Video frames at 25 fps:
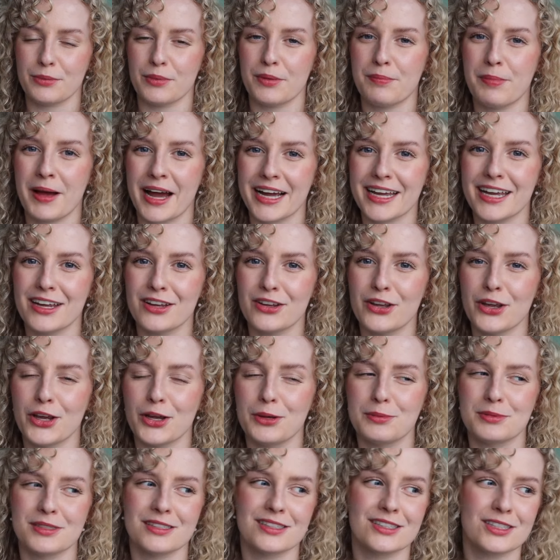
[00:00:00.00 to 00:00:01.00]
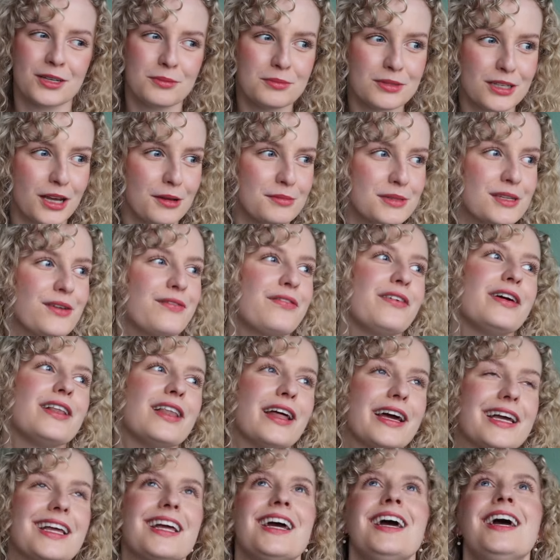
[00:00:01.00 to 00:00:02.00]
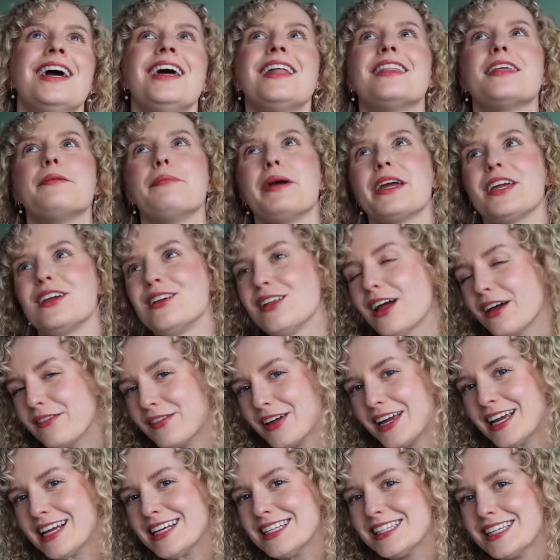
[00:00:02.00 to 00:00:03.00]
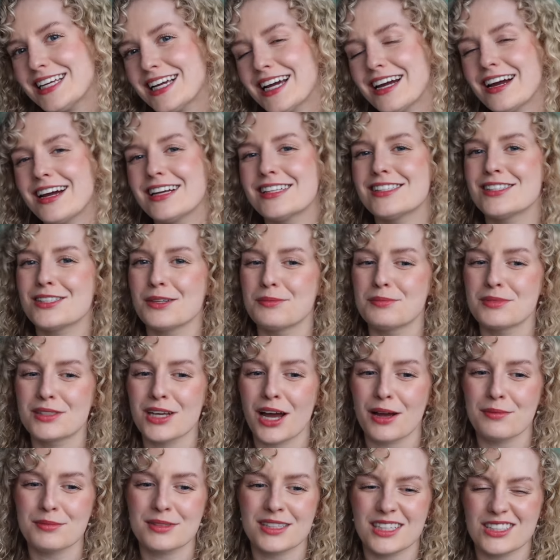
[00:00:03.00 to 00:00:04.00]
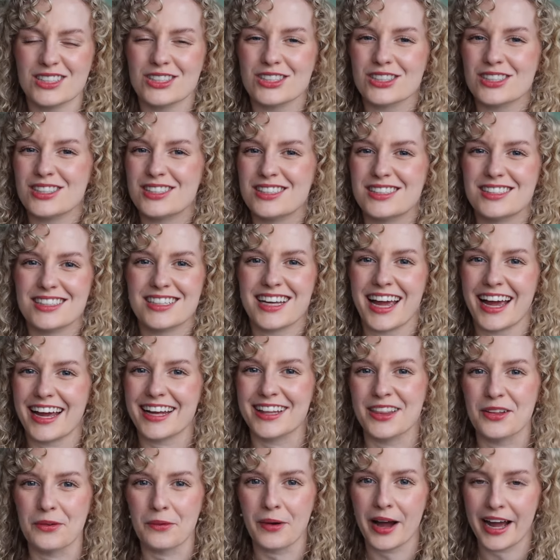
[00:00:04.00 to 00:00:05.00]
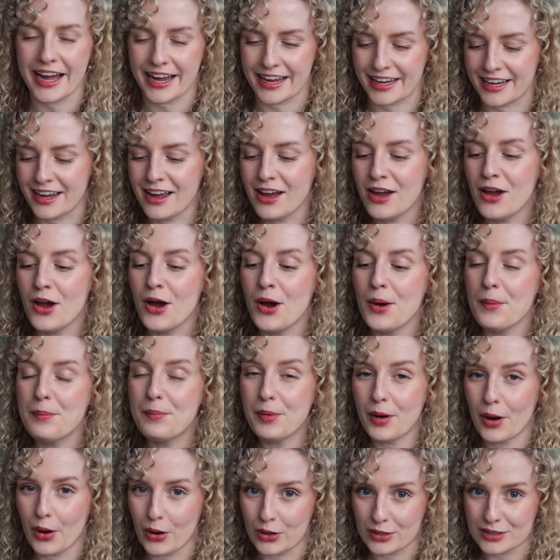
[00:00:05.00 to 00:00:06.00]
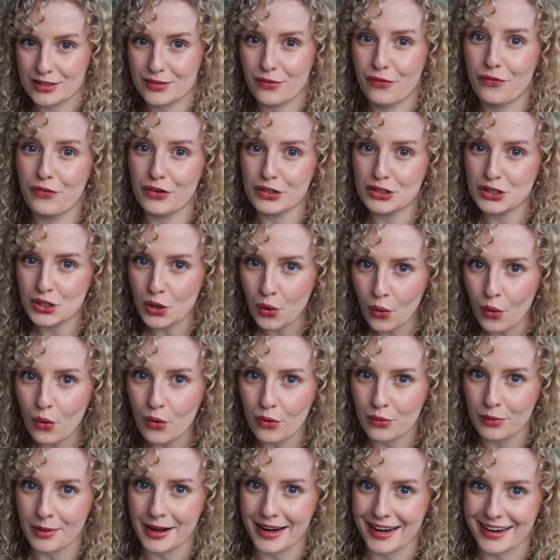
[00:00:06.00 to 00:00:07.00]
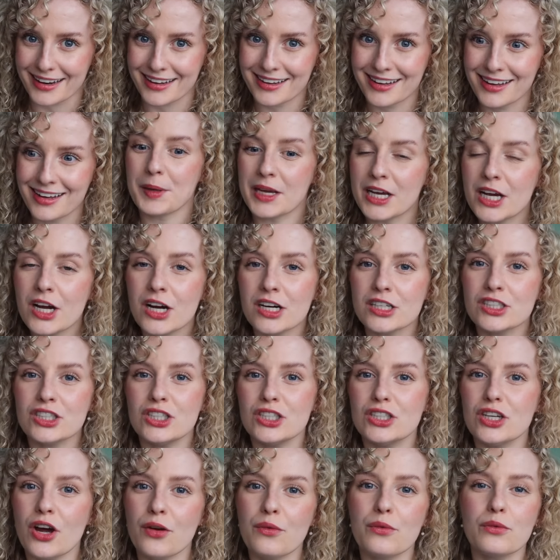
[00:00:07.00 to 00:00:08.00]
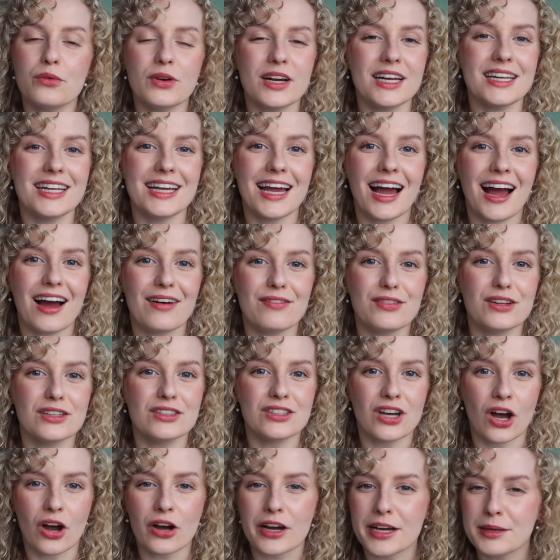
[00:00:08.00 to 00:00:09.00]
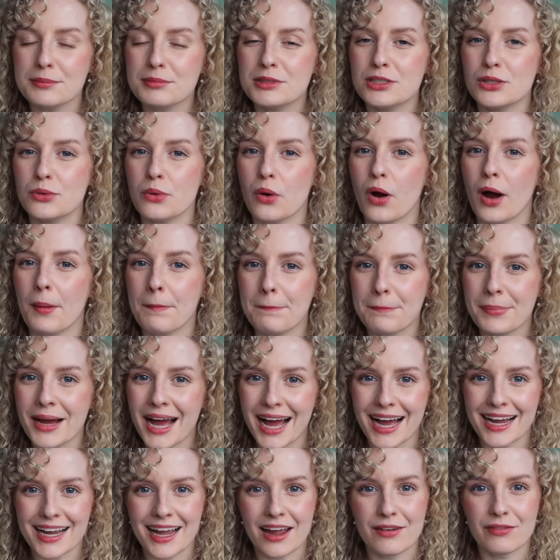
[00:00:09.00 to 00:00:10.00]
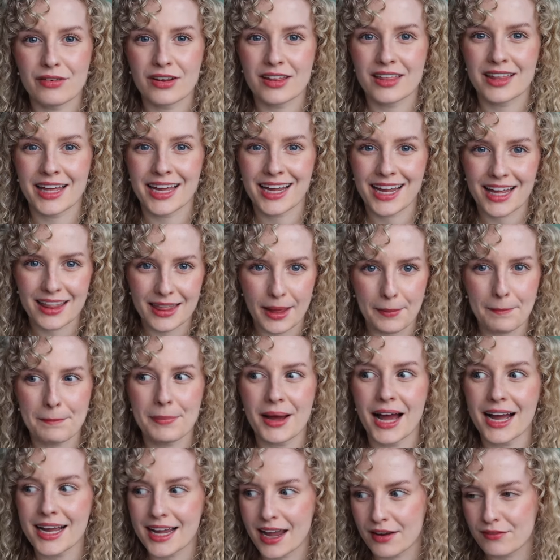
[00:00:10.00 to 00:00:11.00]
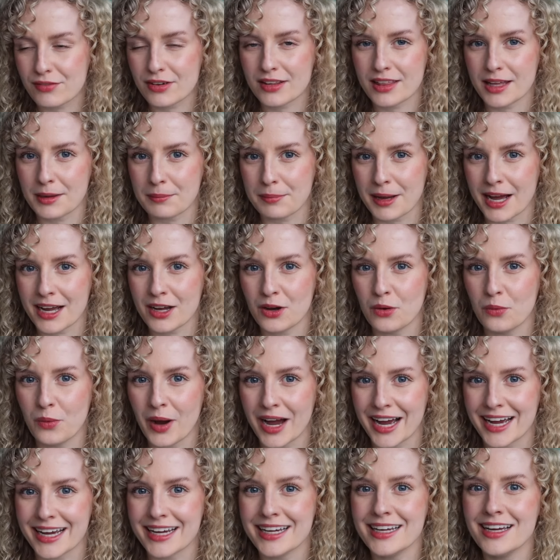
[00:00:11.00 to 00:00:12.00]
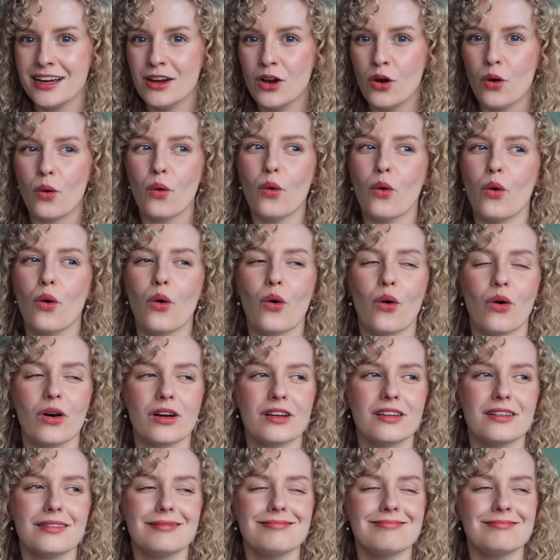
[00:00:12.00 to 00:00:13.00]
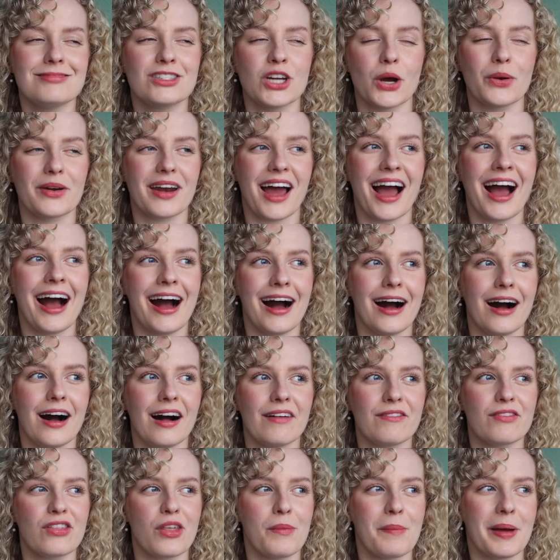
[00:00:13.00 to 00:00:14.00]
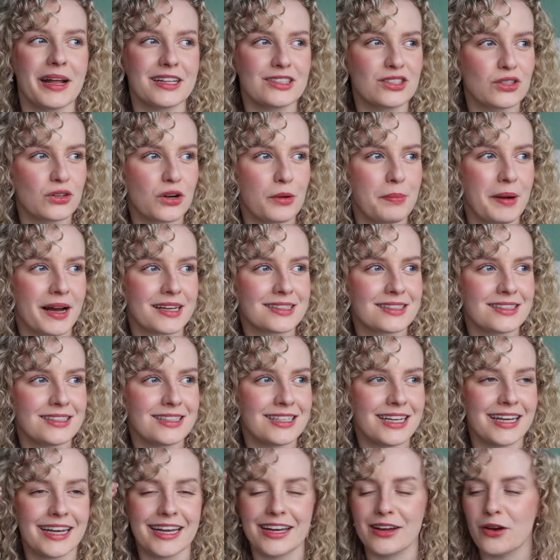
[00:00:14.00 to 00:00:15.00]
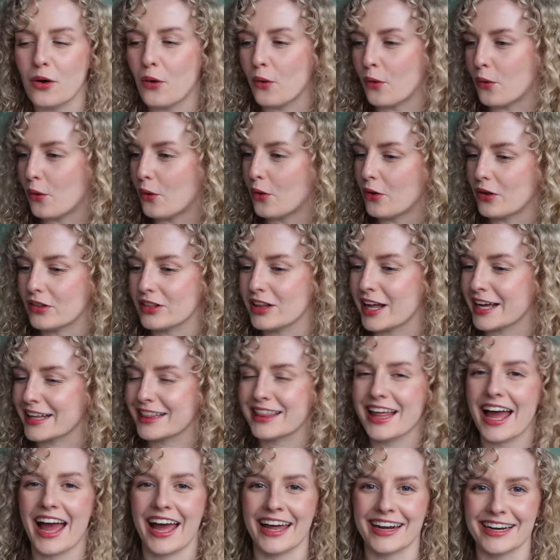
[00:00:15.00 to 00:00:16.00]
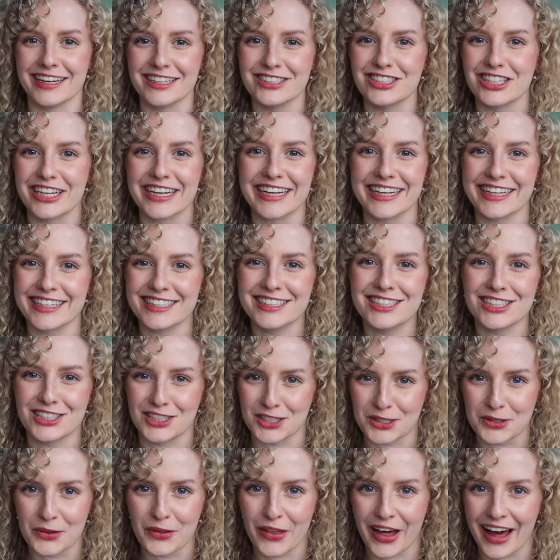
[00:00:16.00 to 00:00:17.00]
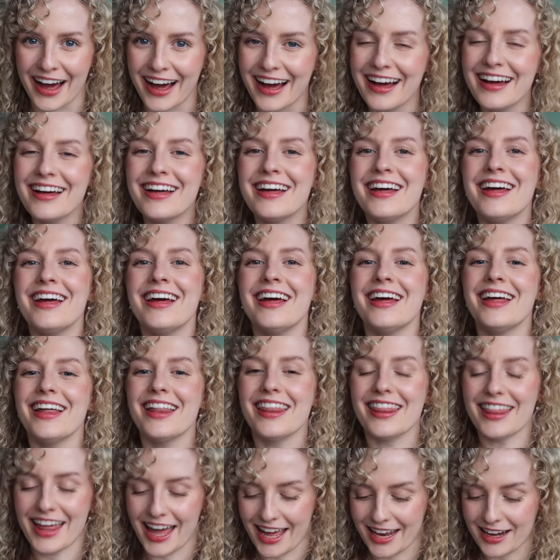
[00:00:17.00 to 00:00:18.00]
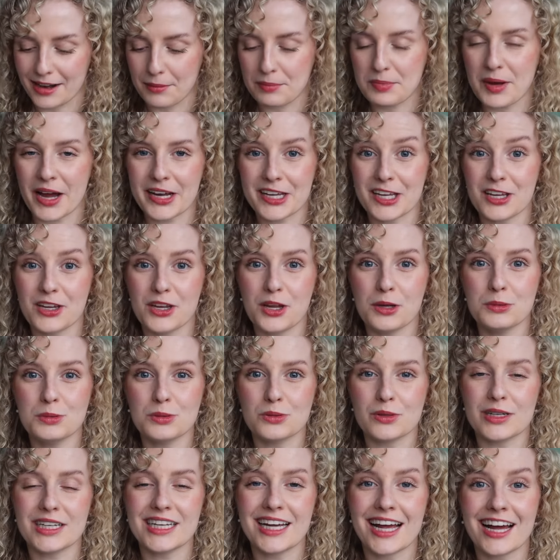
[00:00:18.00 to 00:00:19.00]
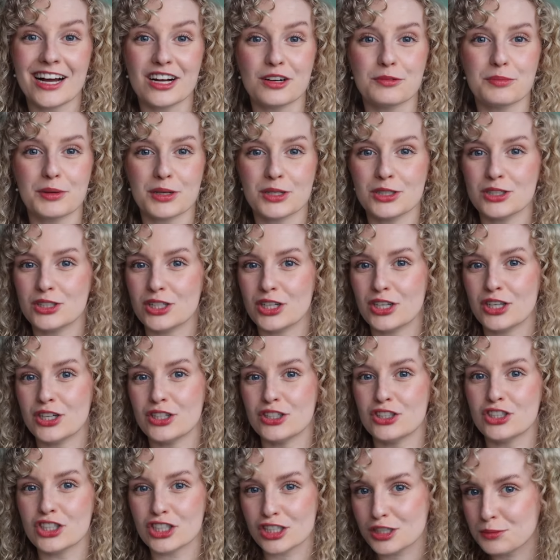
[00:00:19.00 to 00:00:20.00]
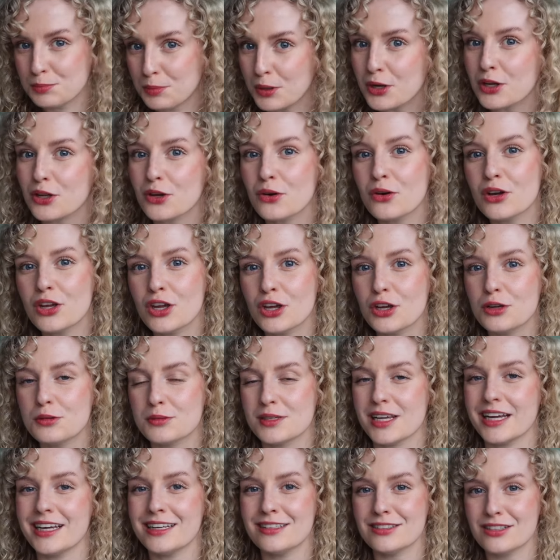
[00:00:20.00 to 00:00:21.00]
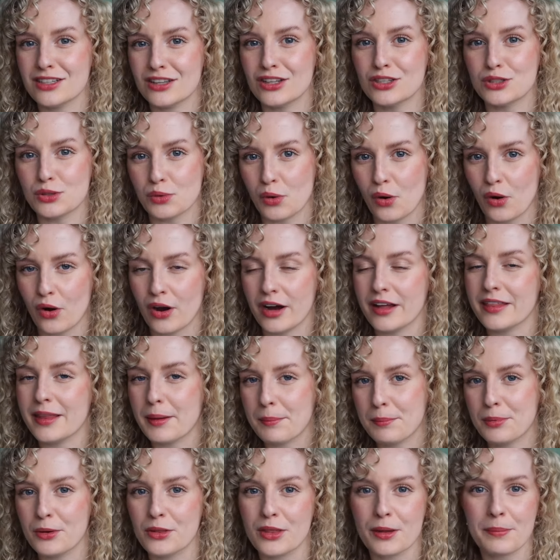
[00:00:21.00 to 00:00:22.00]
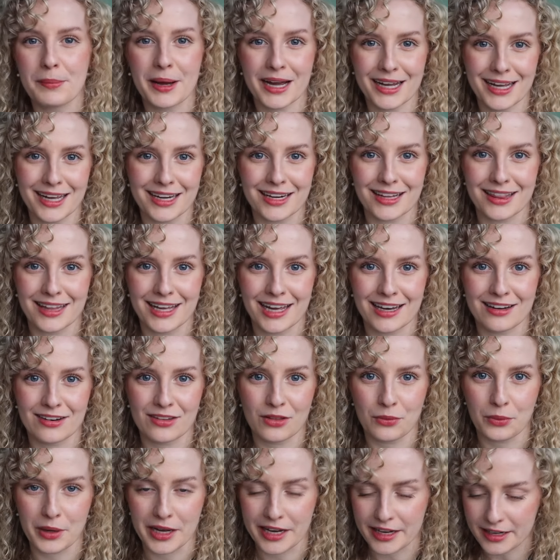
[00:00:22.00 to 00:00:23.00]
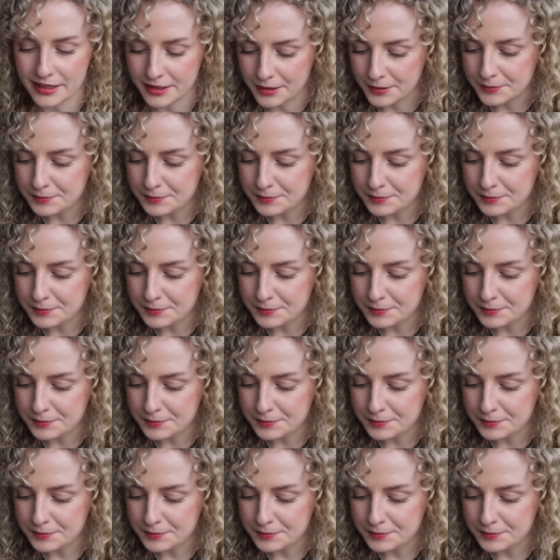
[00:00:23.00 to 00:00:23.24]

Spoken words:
with packing cubes and sometimes I feel like they make your life easier and sometimes they just get in the way. But for touring, because you don't really have the time to unpack everything and then pack everything back away, or don't have the mental capacity or like the energy to do that, then packing cubes really help because you can just put your cubes into the drawer and then put them back in at the end of the week.